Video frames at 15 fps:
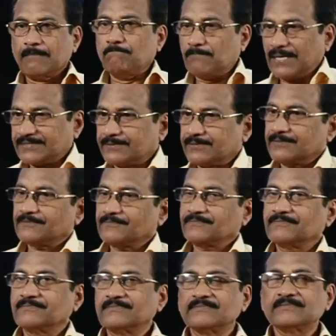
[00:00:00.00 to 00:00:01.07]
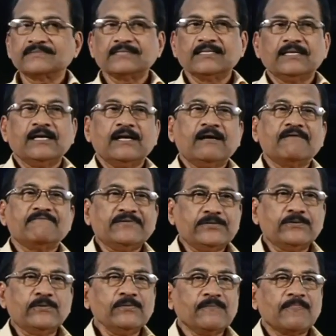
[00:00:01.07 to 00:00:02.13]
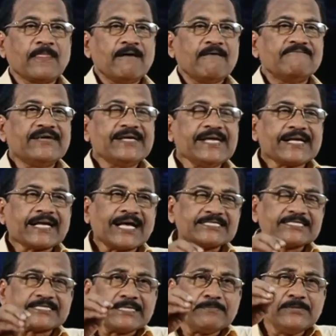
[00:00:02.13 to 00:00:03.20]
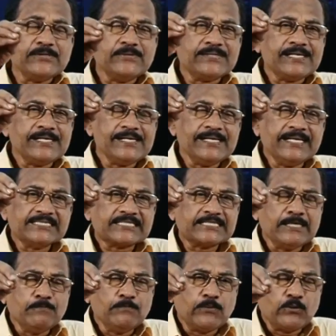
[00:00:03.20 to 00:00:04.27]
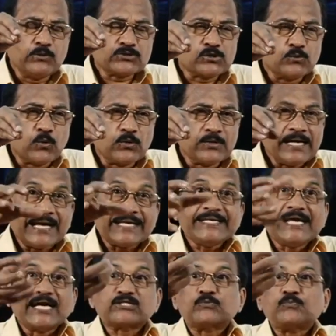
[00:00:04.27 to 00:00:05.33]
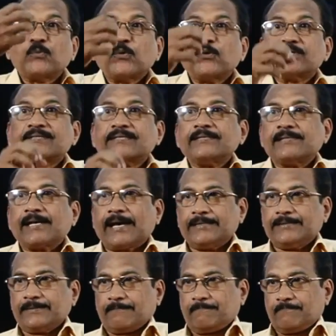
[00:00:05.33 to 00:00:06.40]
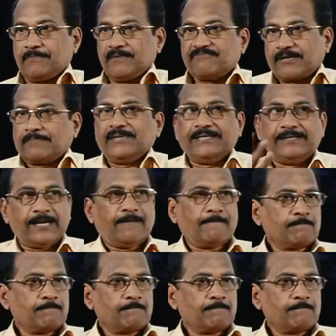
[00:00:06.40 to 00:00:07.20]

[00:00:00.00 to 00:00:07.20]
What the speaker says: But we know when a custom duty is imposed on exported item from India,